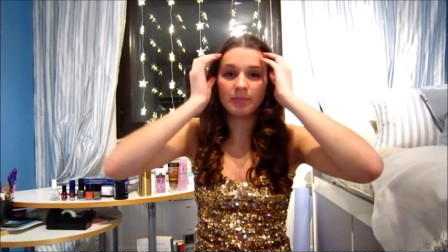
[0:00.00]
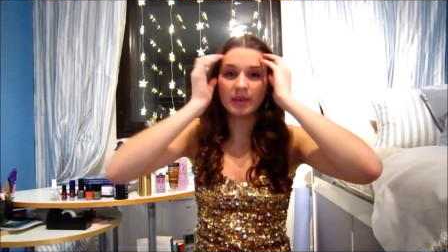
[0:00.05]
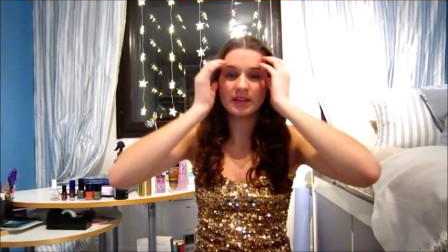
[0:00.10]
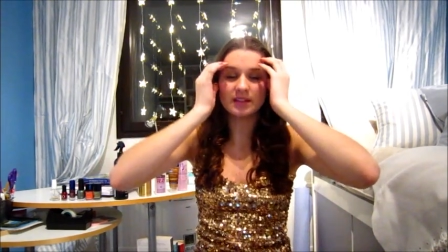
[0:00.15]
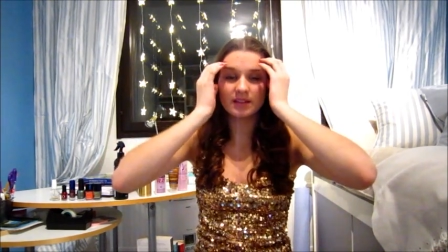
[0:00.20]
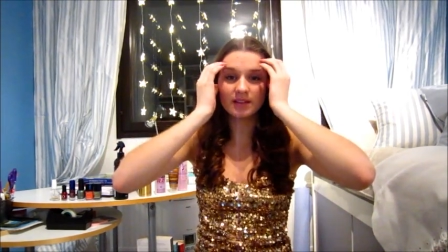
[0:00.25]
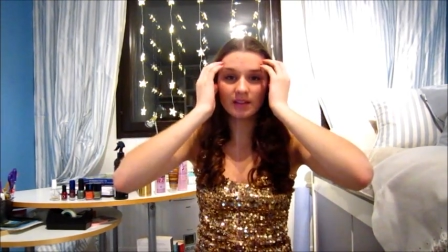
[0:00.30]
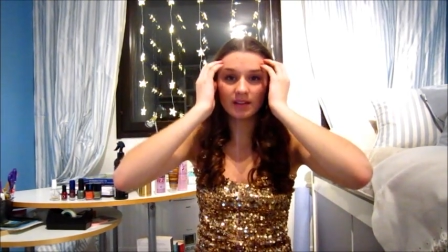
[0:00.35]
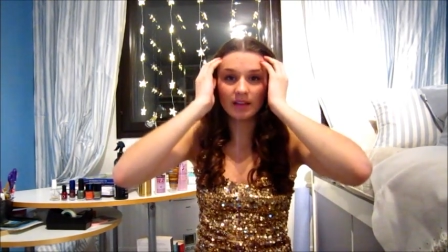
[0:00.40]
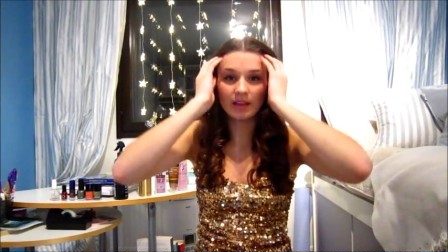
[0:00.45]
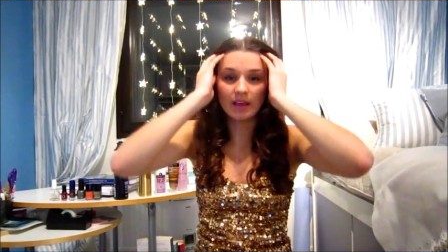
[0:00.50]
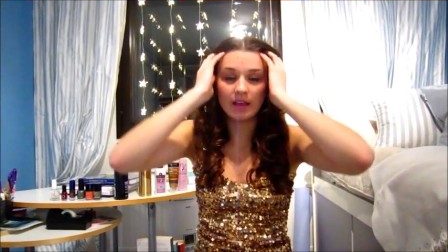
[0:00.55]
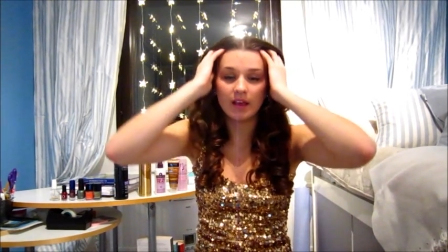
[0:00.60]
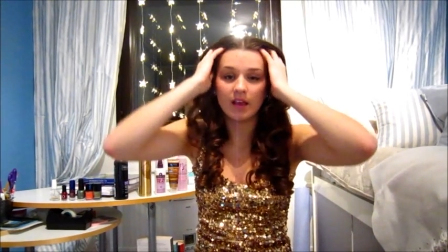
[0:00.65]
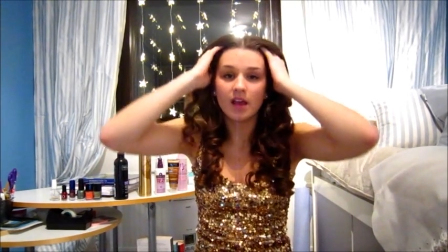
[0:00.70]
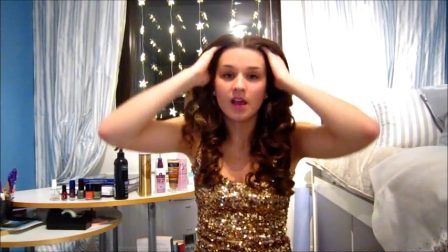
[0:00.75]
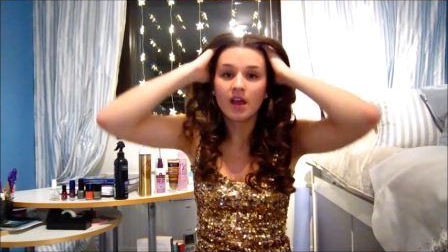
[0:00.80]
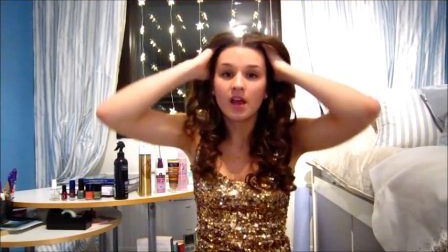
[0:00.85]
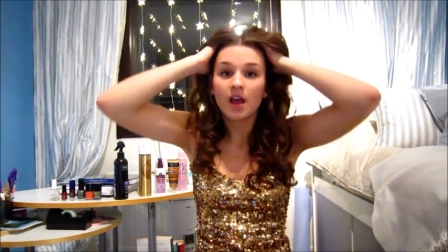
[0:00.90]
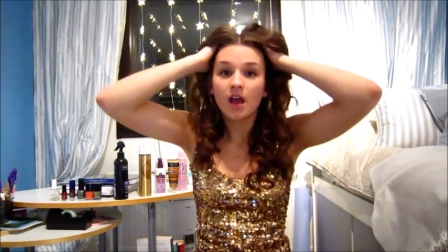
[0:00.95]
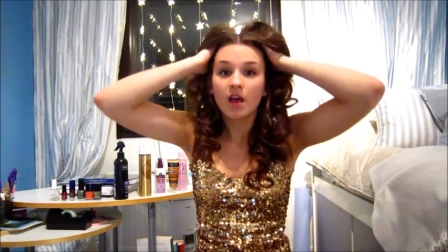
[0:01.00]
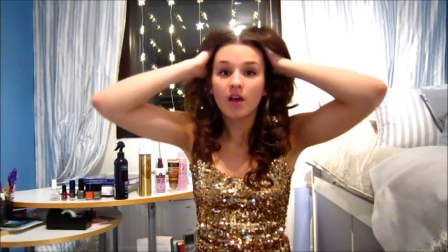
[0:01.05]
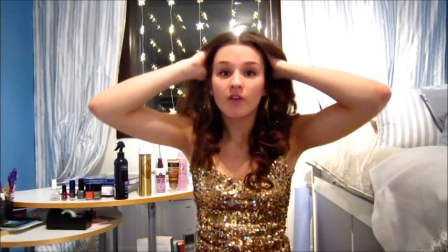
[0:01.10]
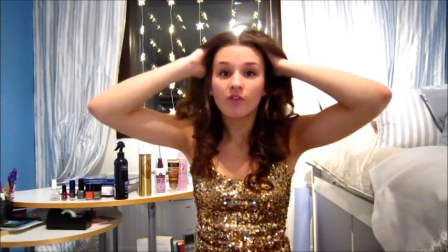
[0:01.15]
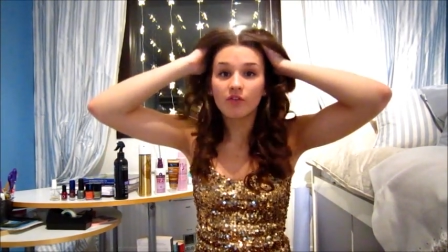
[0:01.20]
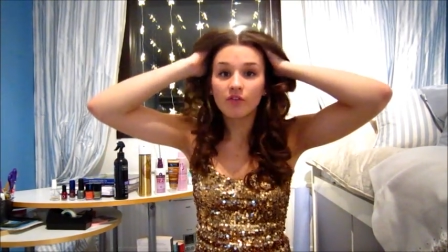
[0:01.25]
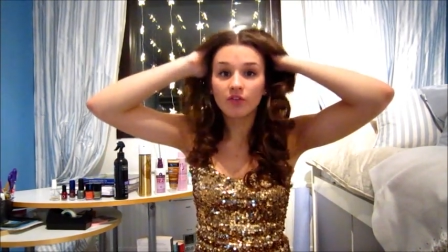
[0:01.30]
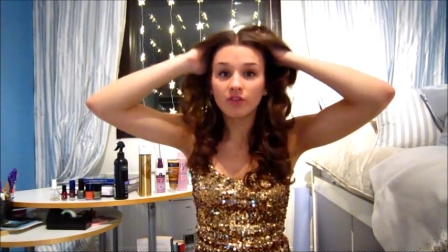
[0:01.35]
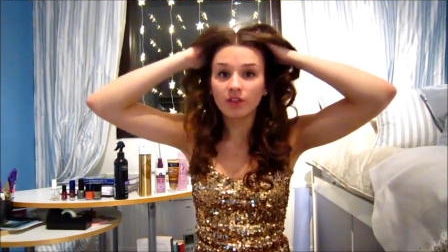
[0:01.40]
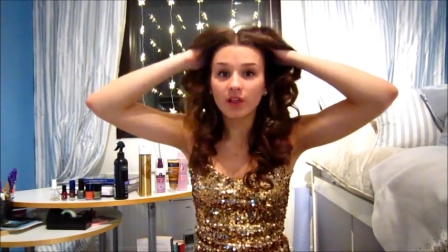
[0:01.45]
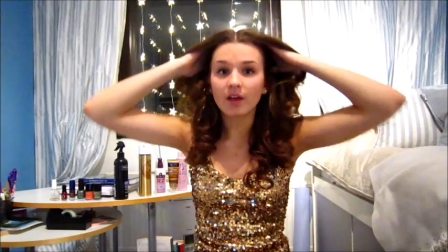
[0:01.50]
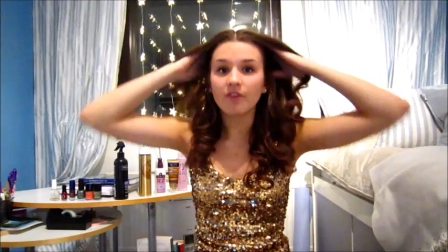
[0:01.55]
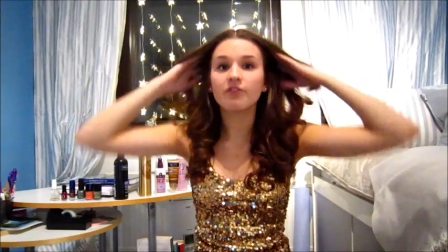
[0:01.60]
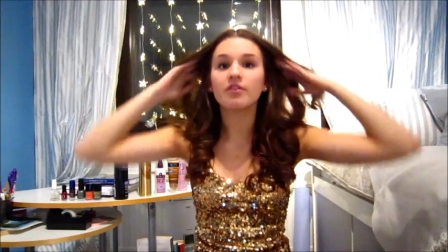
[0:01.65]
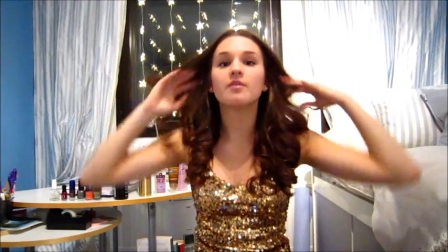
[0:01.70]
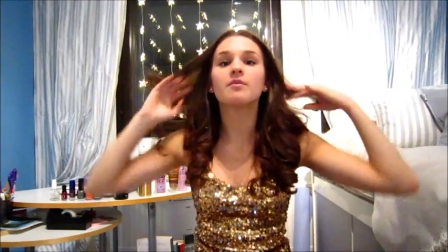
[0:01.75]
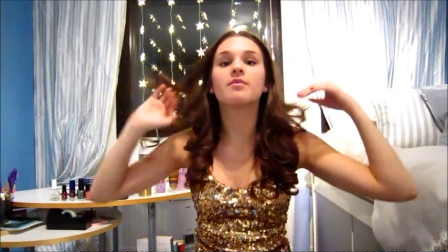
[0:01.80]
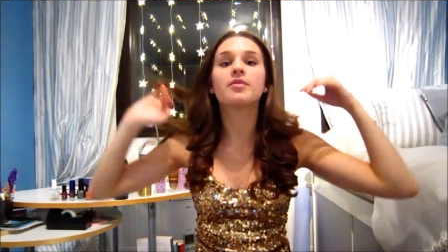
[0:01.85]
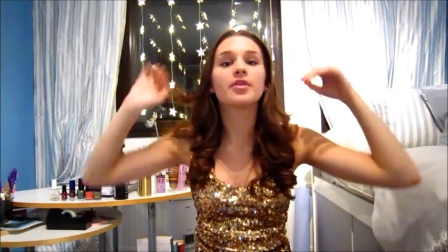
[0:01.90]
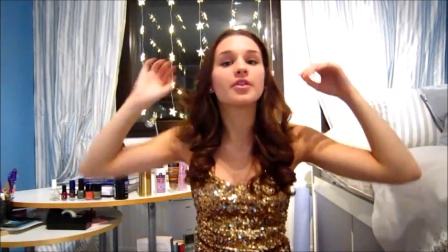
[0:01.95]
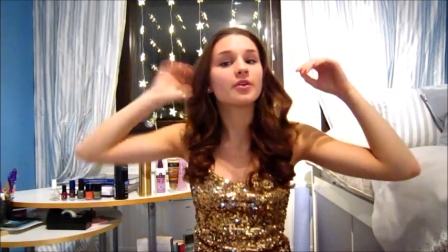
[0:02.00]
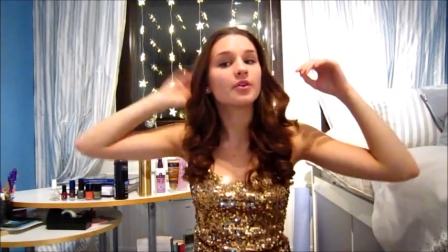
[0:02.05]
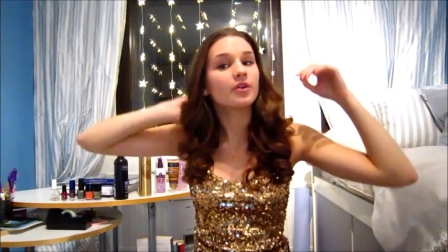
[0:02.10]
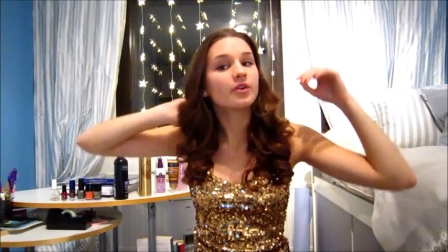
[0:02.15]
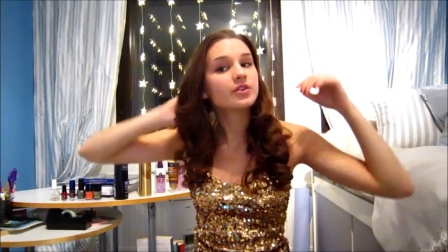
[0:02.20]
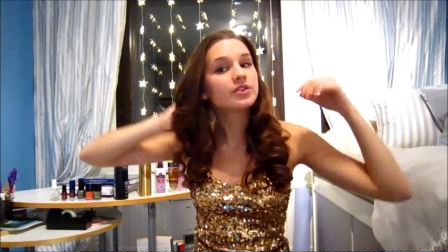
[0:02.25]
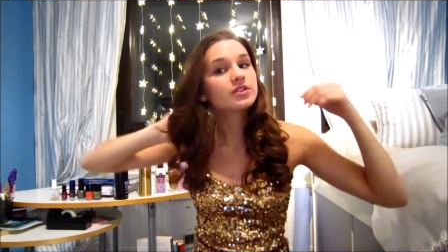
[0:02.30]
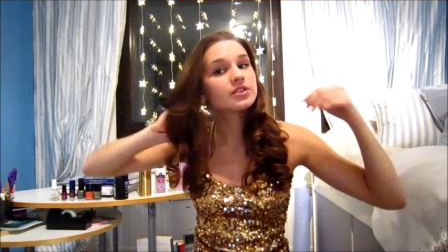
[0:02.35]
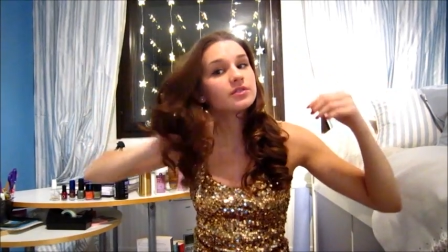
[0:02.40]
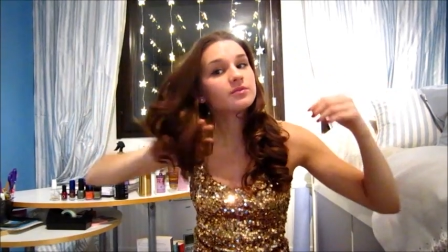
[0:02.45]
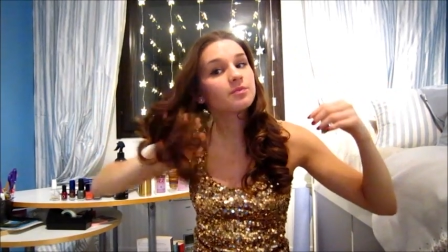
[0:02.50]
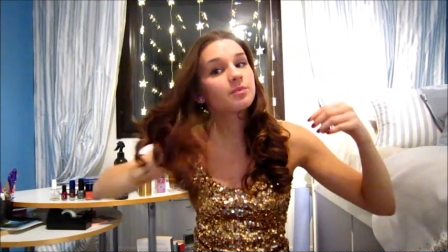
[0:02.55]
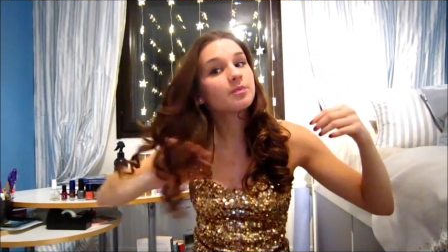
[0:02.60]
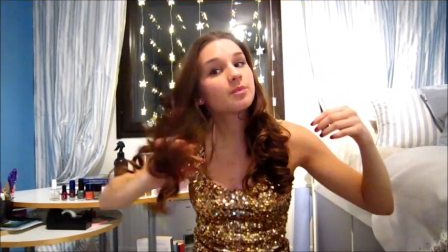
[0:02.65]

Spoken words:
basically fluff them through. Just